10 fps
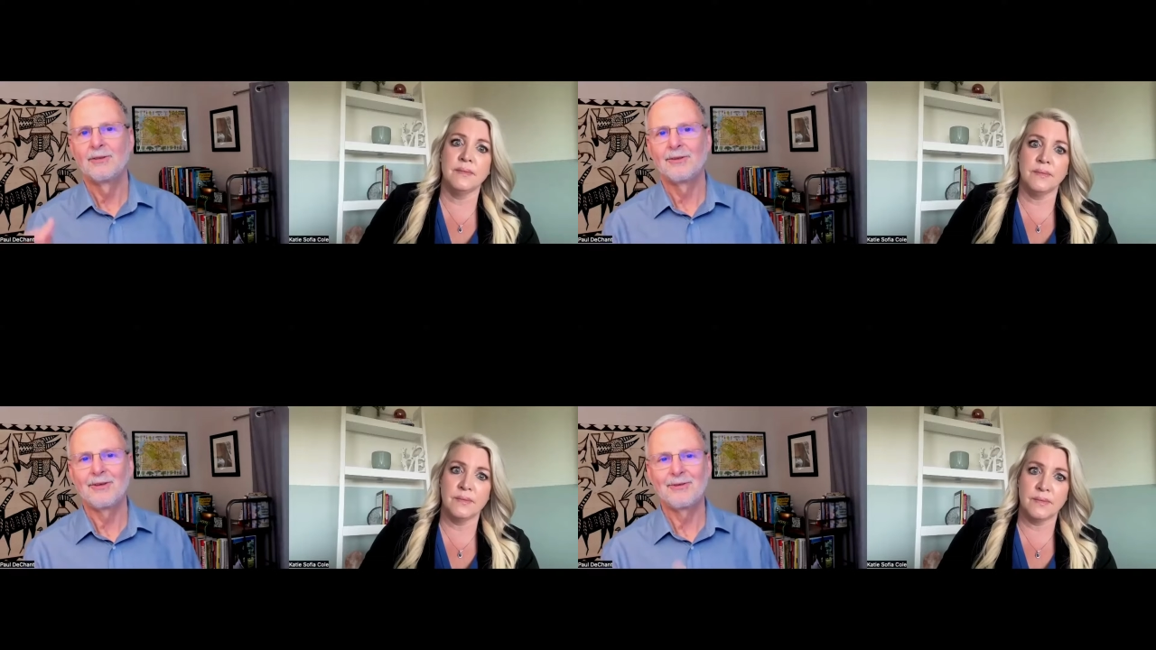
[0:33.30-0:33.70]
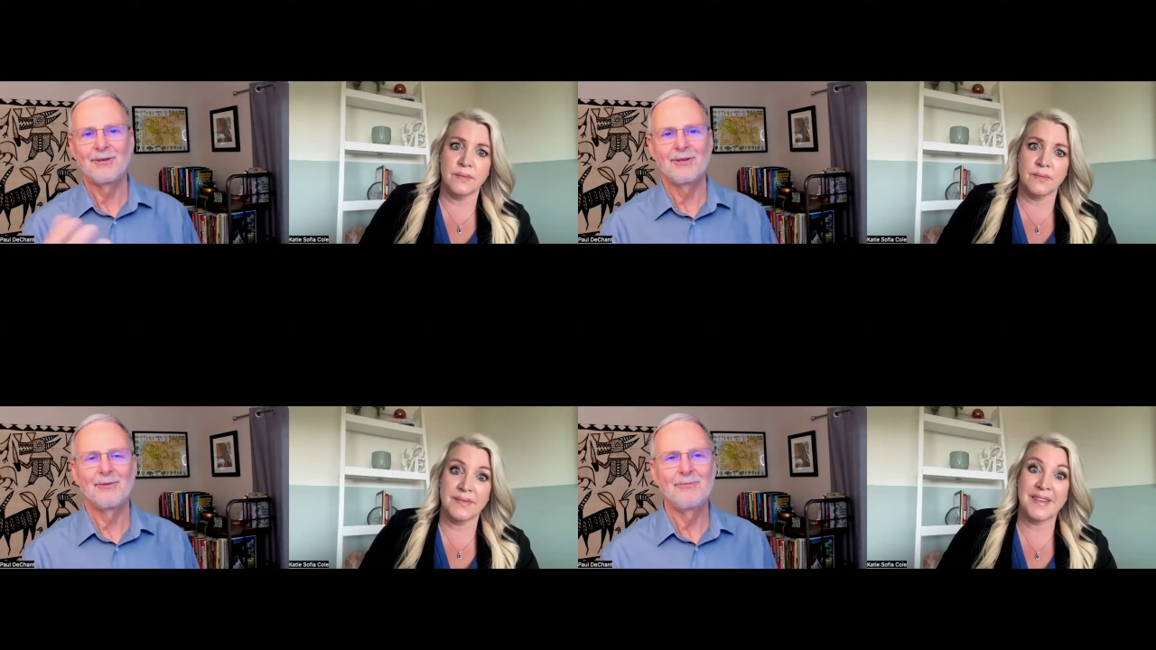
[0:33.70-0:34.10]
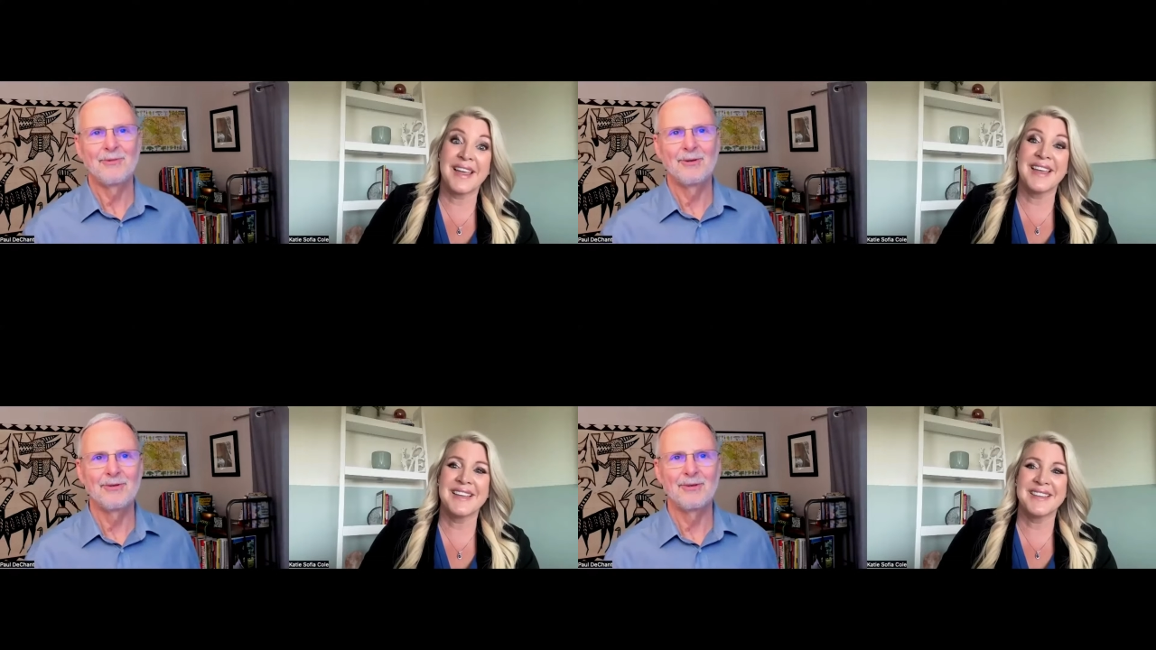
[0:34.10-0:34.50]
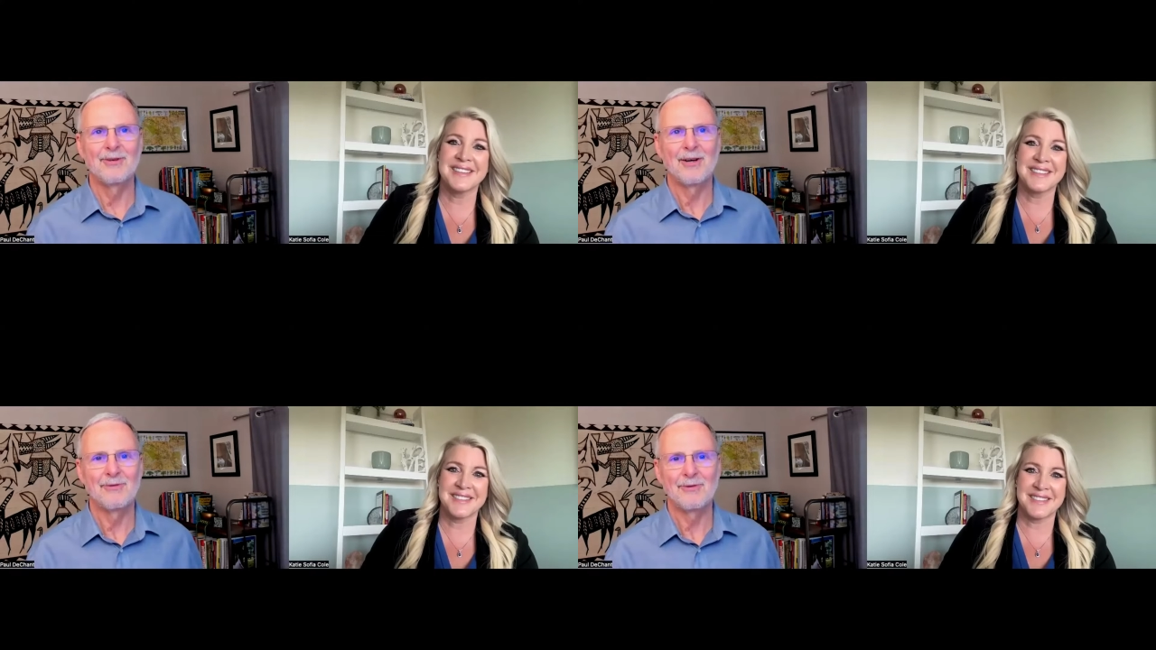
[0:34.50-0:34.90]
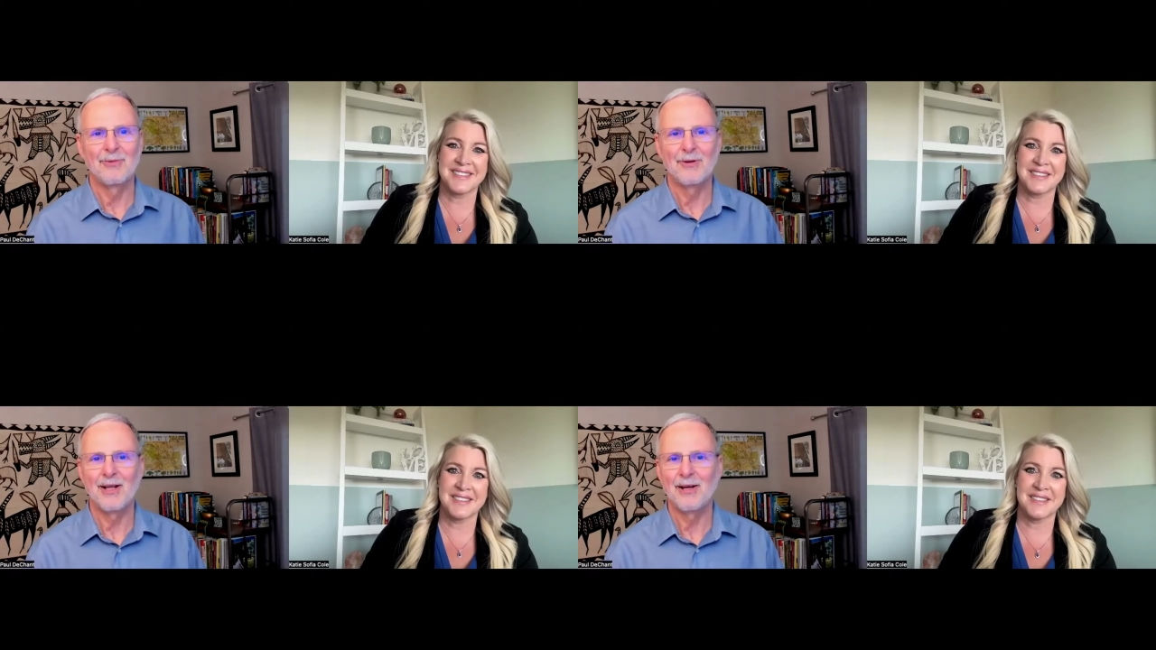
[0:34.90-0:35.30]
Speaker 1: So those are the those are the drivers of
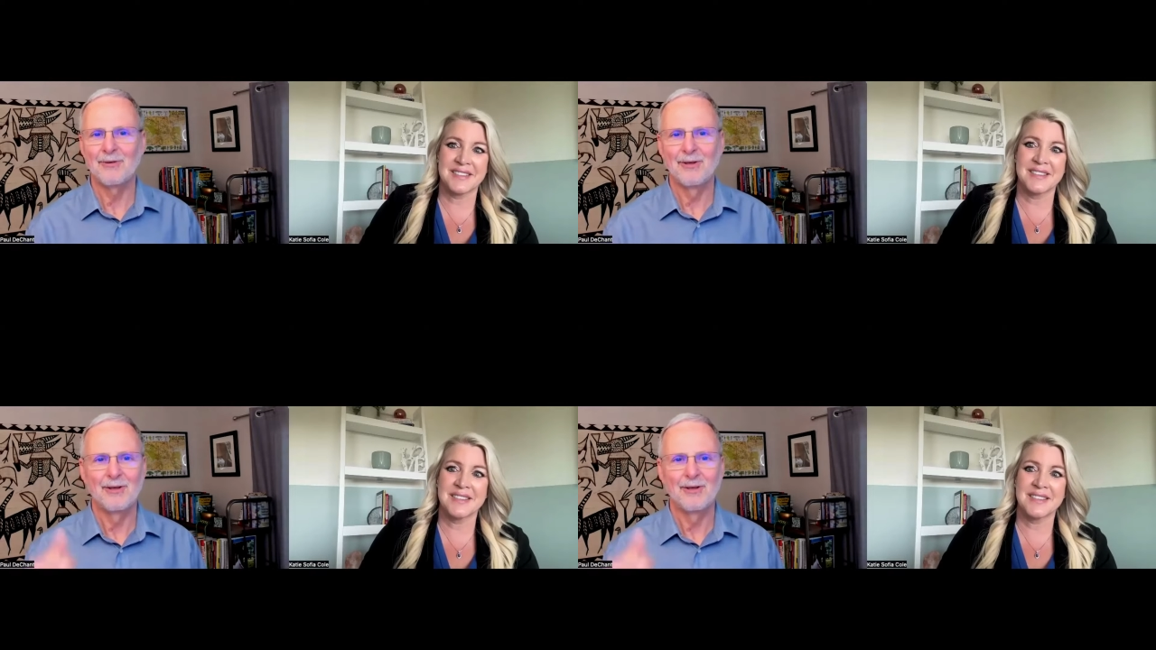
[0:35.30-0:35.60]
burnout,